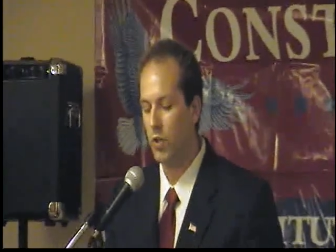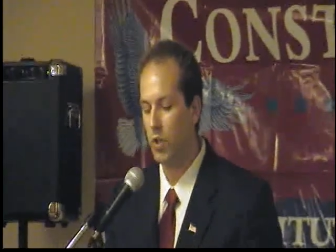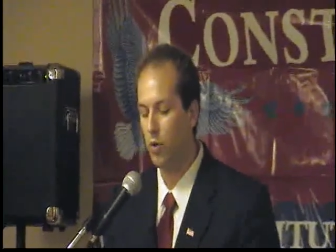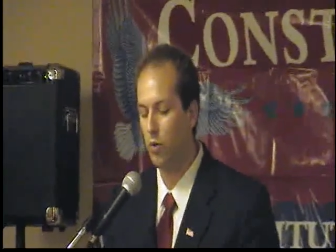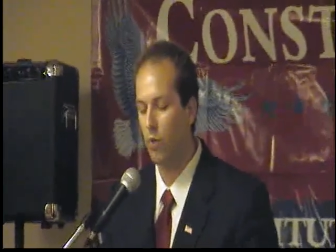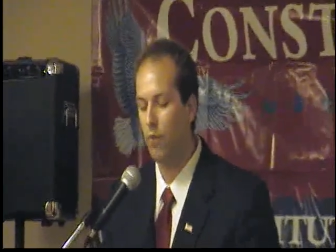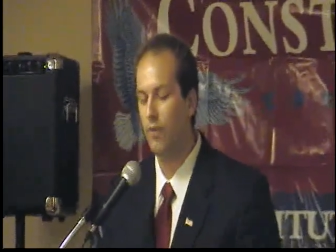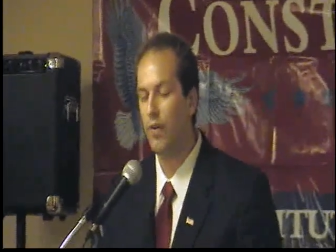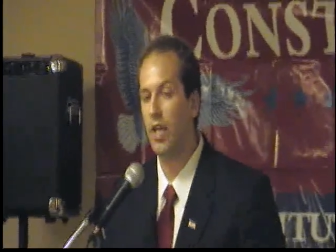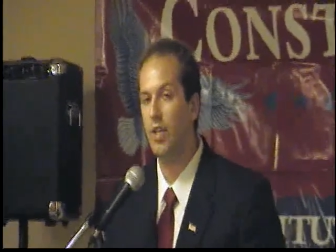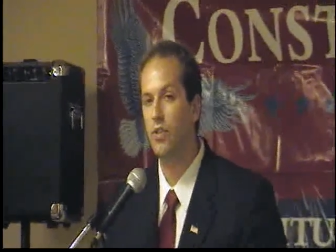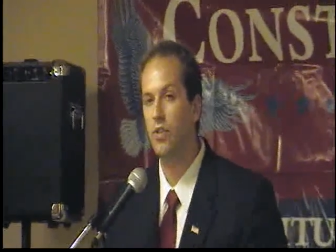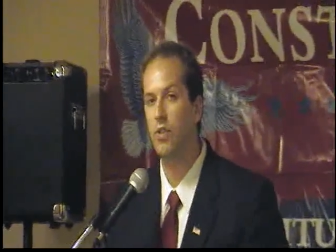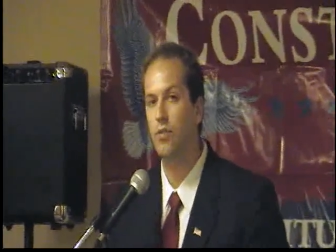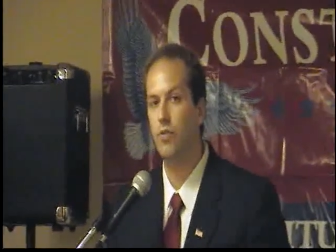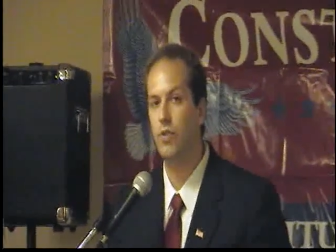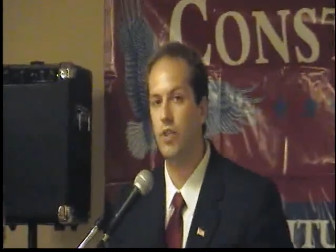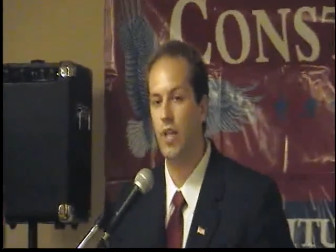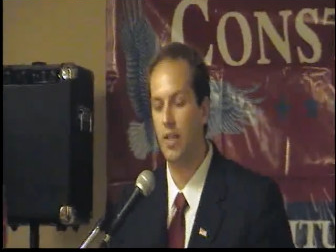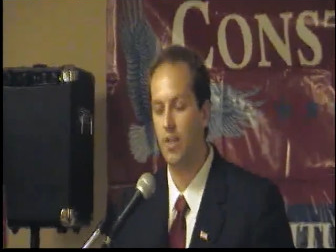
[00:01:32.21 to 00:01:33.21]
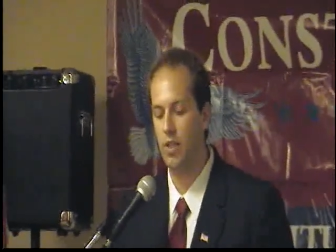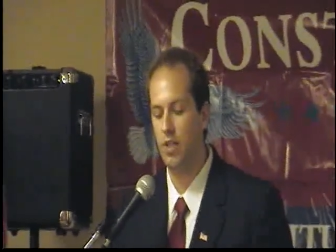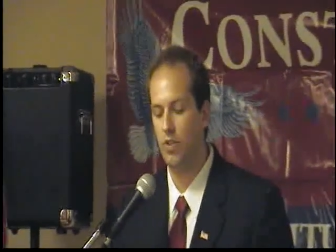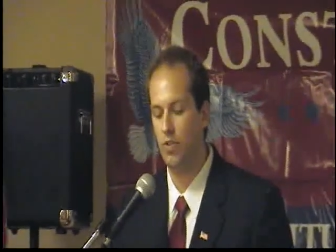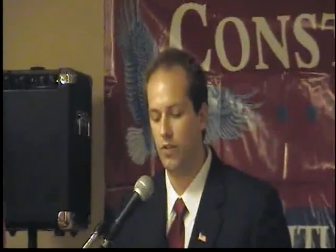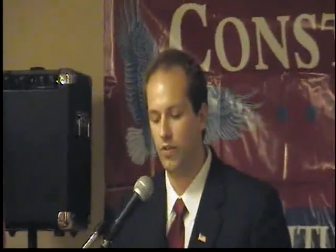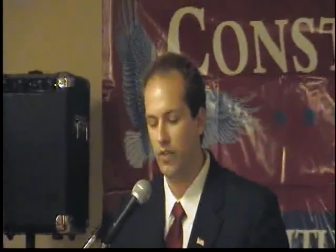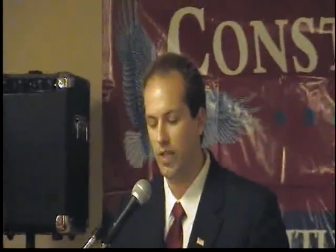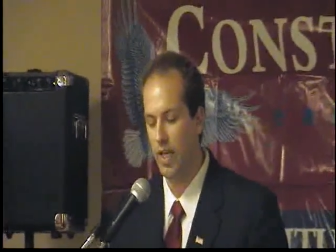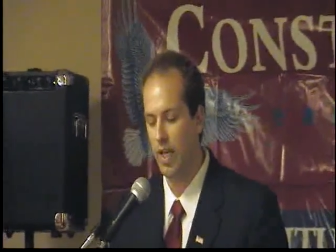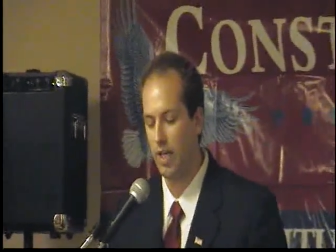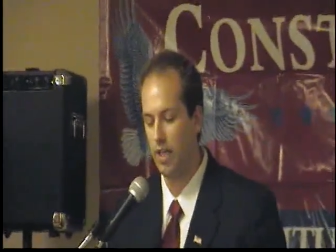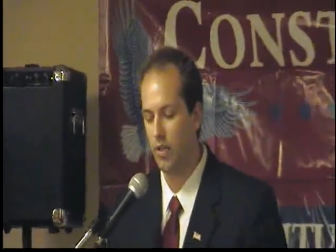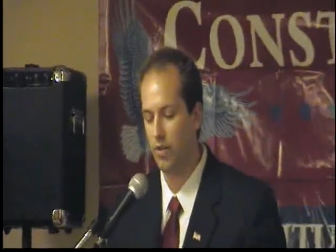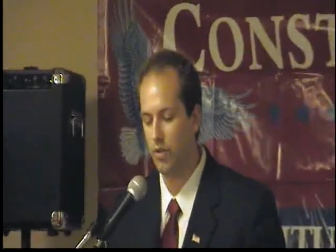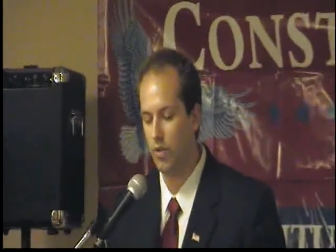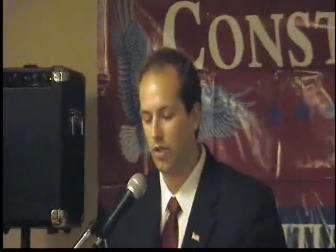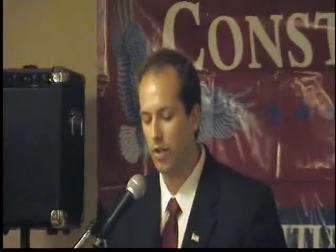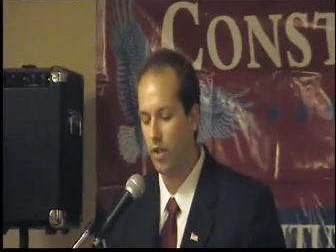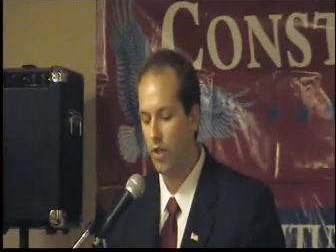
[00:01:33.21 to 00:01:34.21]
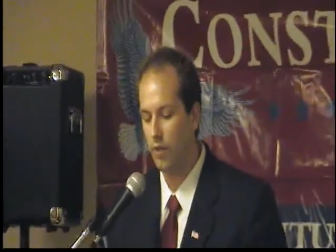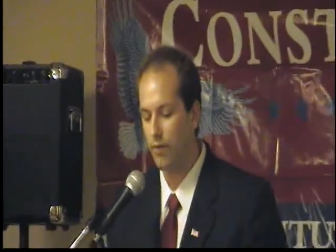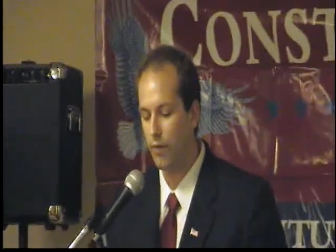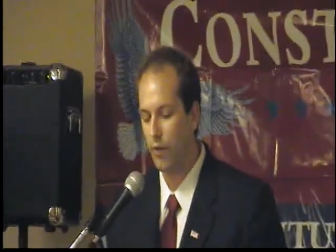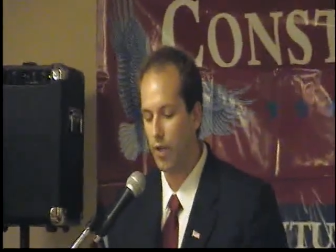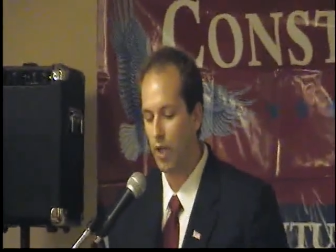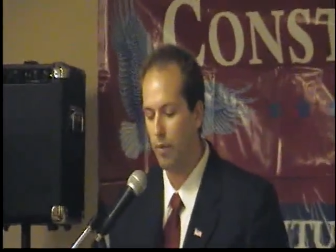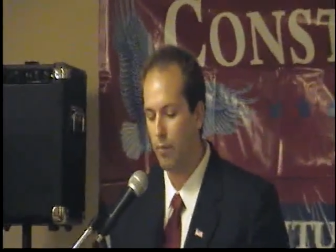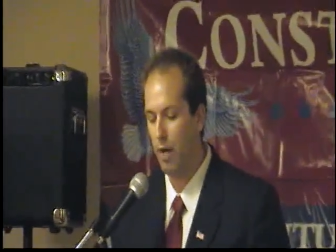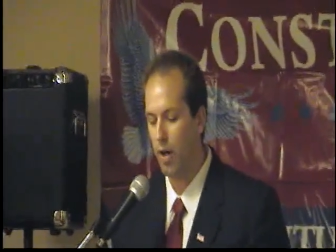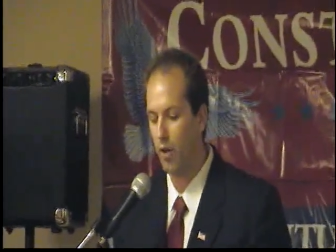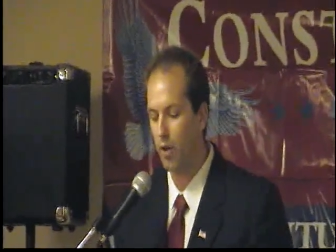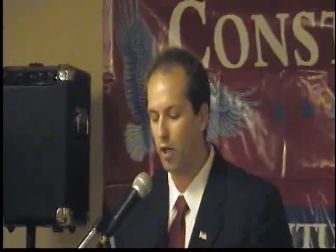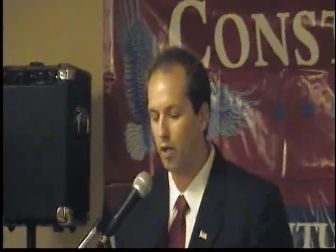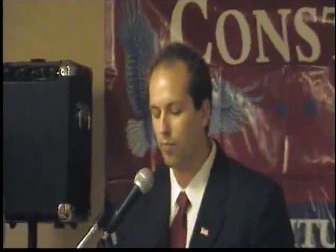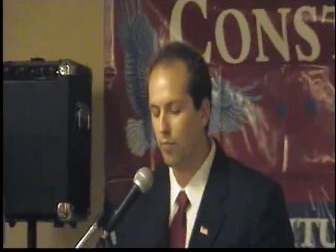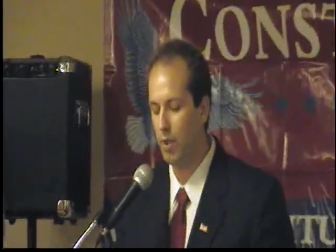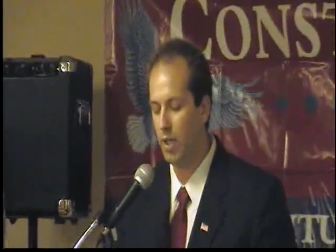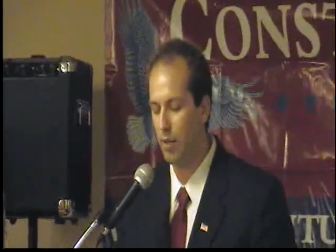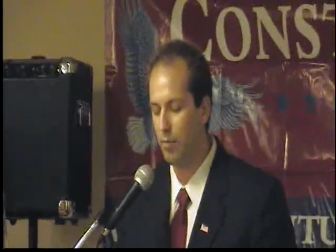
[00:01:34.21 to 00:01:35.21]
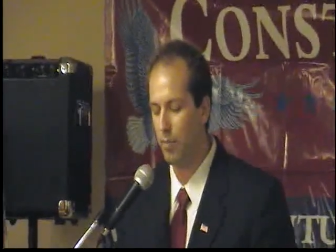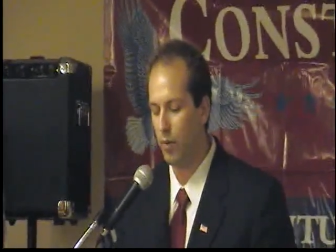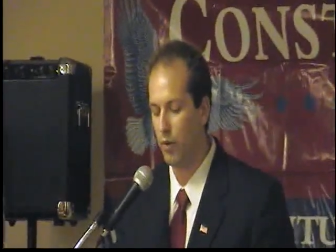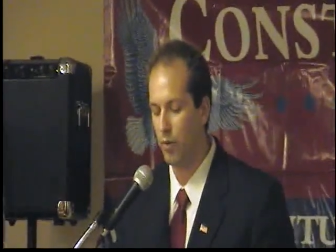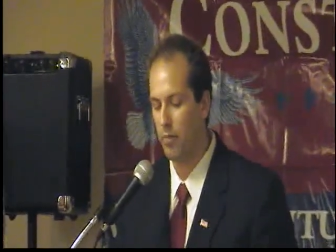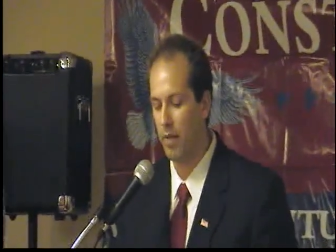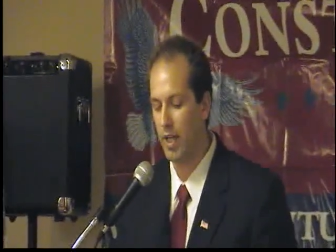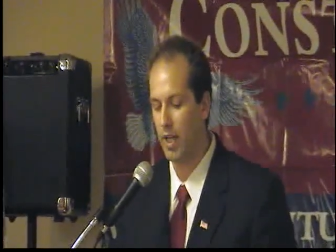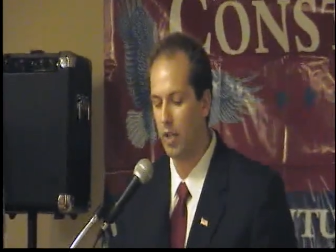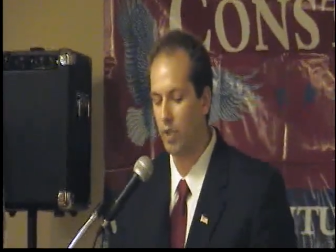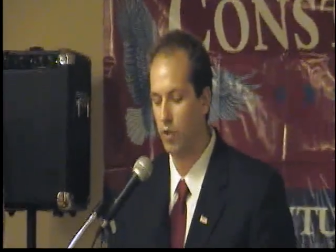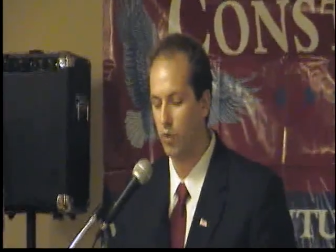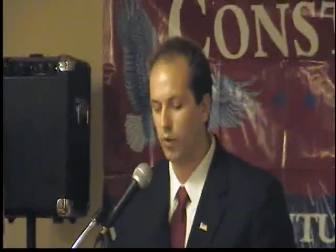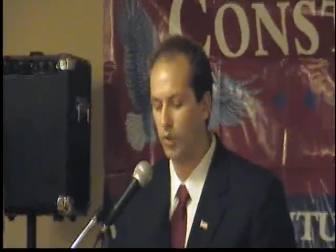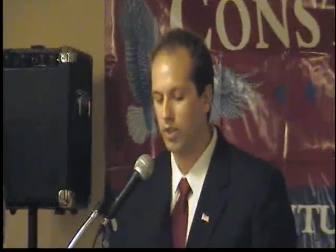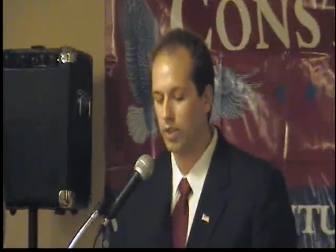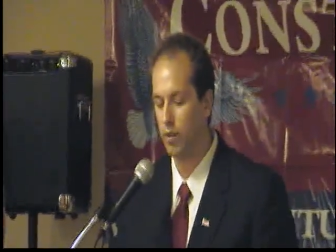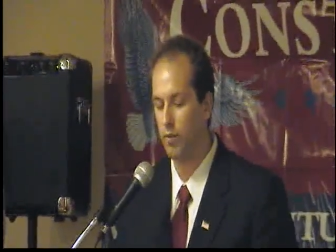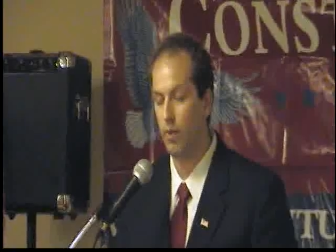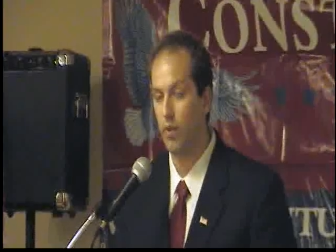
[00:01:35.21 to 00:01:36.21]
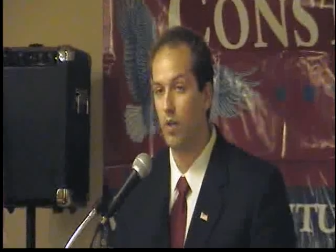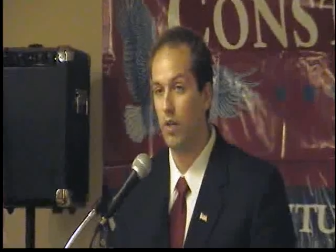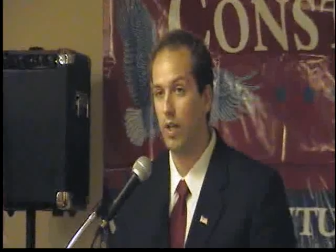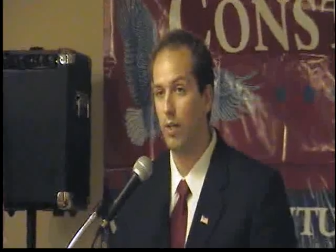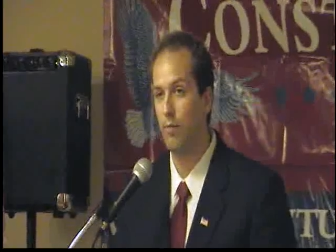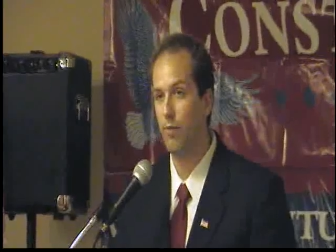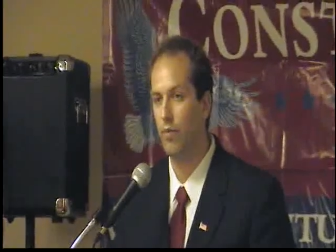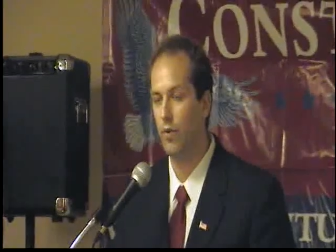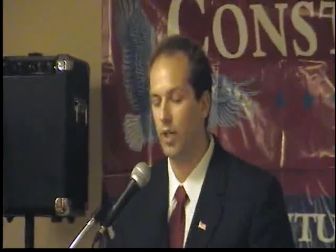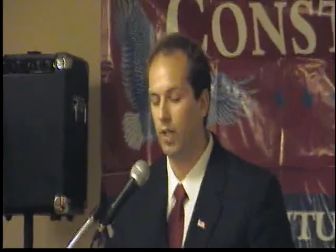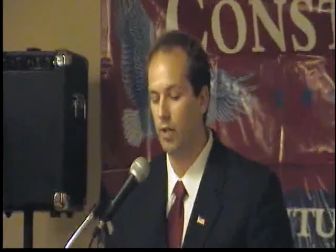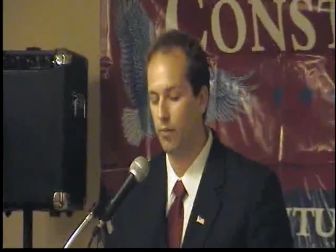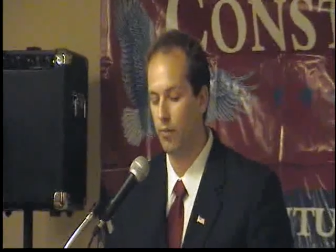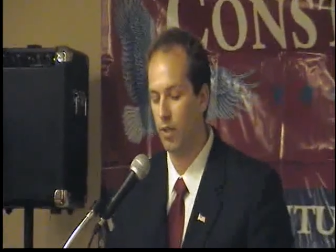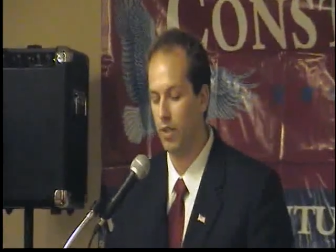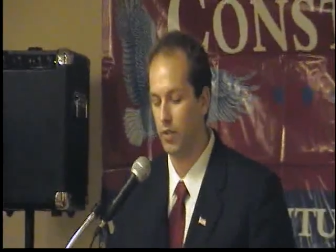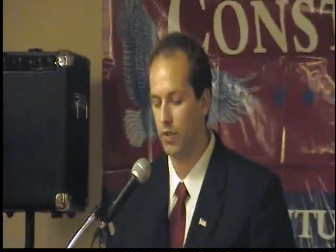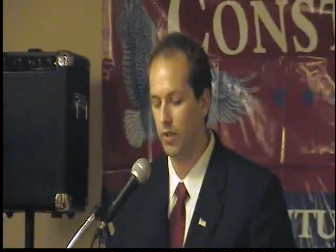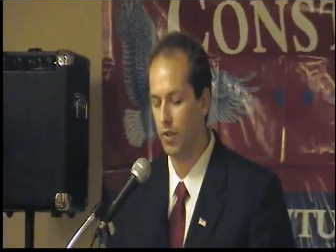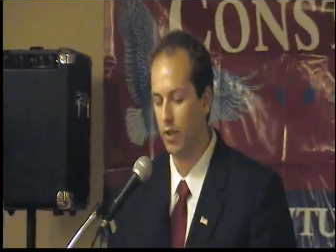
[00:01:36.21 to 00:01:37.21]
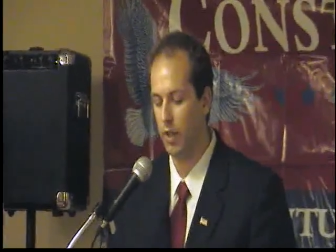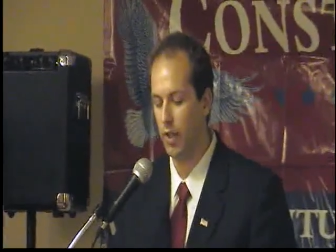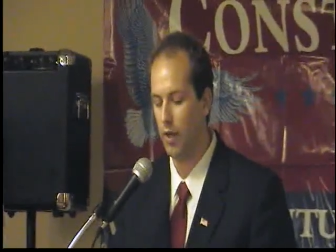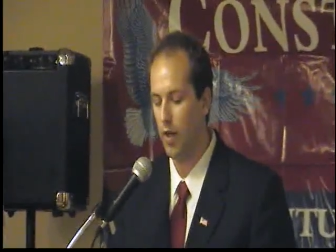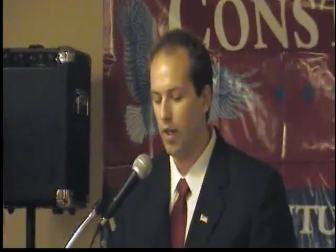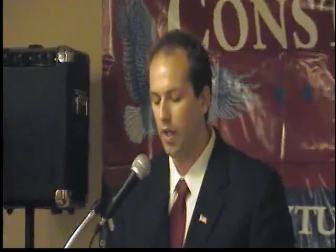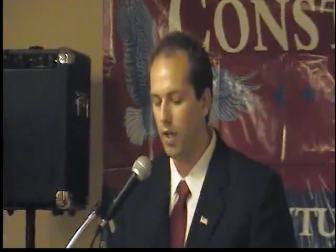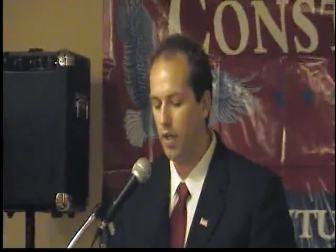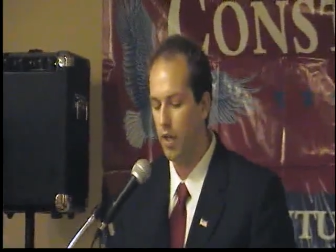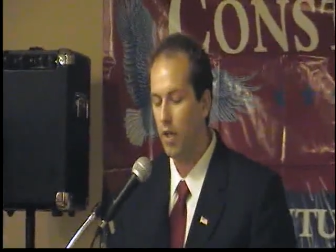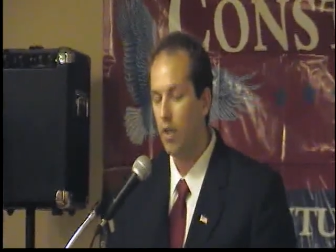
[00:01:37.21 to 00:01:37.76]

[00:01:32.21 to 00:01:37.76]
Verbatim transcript: Two events have set this stage for the American people to make a choice to reclaim freedom recently.